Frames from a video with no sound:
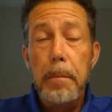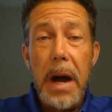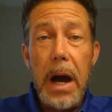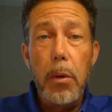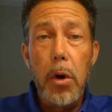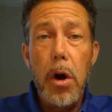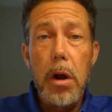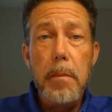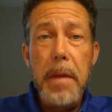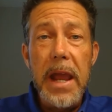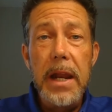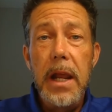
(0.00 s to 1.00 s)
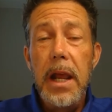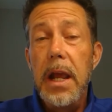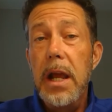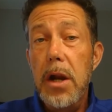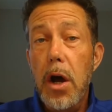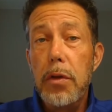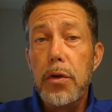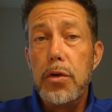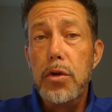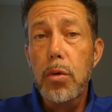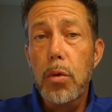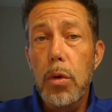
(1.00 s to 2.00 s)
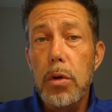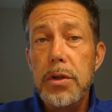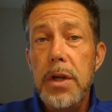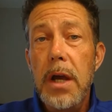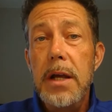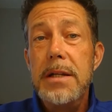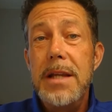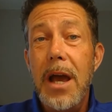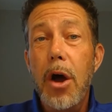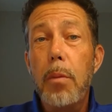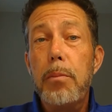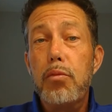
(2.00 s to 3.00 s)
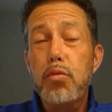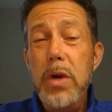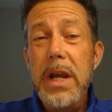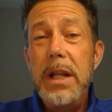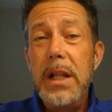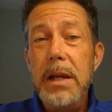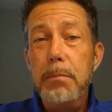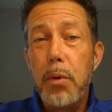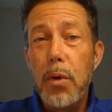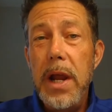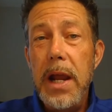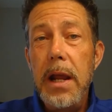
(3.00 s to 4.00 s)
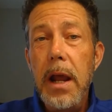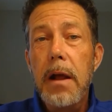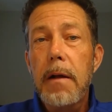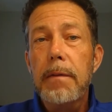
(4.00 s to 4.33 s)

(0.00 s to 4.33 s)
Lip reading: Power Automate, and other tools to help really bring